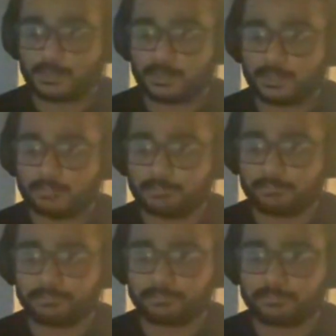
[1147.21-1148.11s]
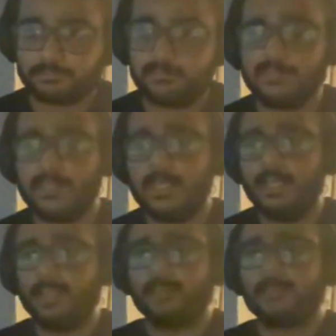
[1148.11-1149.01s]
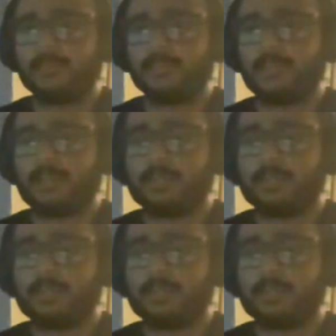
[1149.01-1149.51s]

Um, but